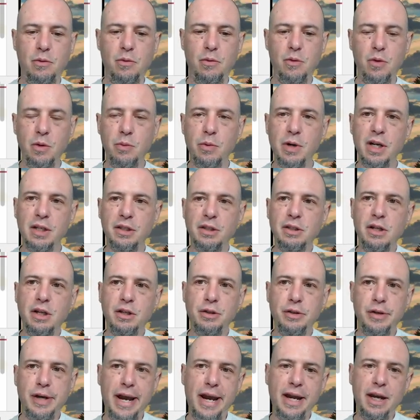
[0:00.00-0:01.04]
we want to start
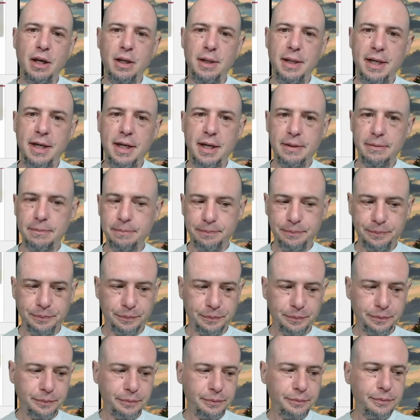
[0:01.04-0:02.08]
triangulating.
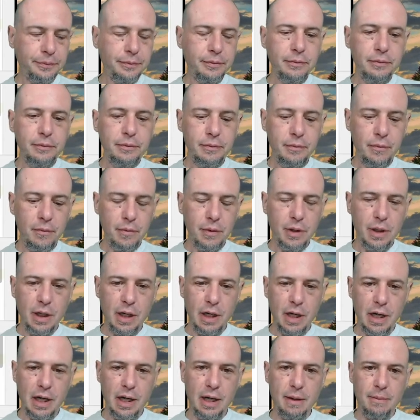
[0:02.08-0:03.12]

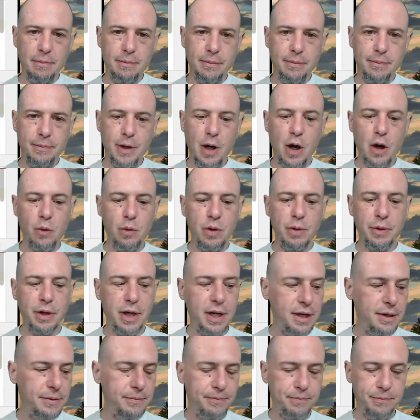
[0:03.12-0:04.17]
Um, oh, we were
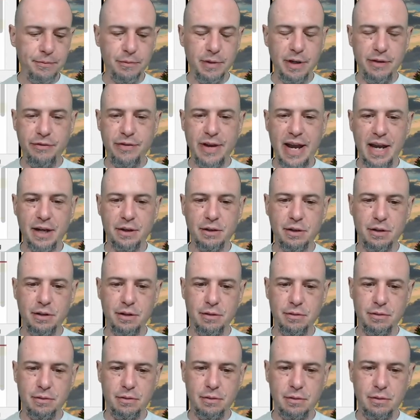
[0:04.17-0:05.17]
going to refactor.